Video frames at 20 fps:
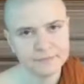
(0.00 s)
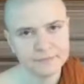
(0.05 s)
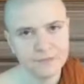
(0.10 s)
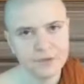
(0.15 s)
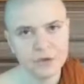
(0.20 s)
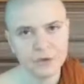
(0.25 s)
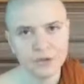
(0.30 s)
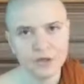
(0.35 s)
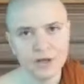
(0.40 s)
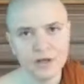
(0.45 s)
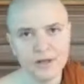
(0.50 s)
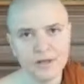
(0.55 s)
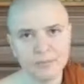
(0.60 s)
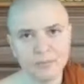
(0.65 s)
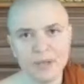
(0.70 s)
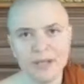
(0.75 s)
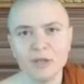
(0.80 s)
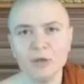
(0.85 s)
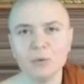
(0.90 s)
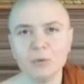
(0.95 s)
They're
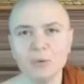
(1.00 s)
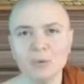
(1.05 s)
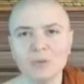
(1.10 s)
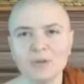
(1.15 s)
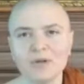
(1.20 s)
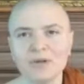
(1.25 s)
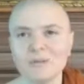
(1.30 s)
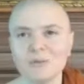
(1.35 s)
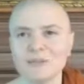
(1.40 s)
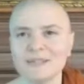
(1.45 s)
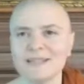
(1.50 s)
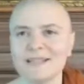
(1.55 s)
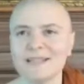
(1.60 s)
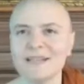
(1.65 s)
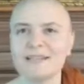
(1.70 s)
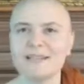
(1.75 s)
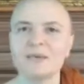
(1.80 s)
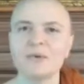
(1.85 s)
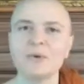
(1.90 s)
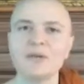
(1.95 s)
not. By who? I would
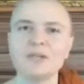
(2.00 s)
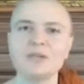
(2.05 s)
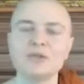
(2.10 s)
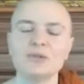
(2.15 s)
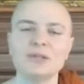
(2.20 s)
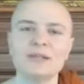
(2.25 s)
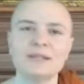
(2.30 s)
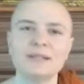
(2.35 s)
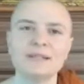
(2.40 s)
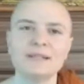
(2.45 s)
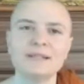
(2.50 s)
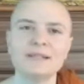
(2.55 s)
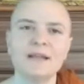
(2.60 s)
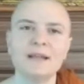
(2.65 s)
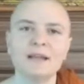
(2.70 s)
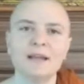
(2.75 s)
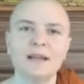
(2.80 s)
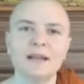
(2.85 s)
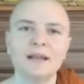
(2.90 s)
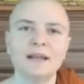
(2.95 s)
say the question is,
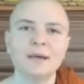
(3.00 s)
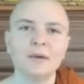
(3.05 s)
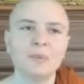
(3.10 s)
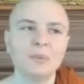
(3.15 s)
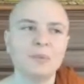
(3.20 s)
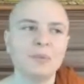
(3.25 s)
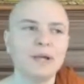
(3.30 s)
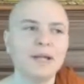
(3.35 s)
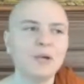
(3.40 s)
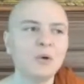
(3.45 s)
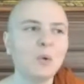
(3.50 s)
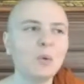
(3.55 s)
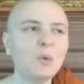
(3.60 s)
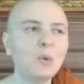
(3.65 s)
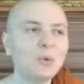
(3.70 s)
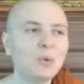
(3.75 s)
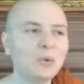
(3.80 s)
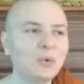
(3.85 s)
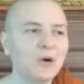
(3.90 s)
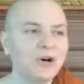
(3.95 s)
by
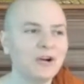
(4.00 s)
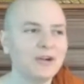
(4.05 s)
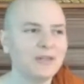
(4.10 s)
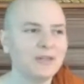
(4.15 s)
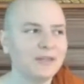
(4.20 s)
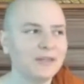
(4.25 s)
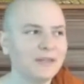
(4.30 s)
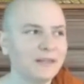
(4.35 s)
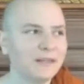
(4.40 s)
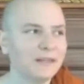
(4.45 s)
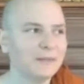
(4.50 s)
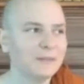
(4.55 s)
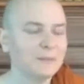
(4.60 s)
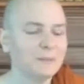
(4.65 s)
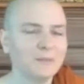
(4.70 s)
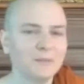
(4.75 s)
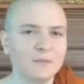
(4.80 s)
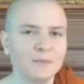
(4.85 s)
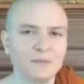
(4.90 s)
who are they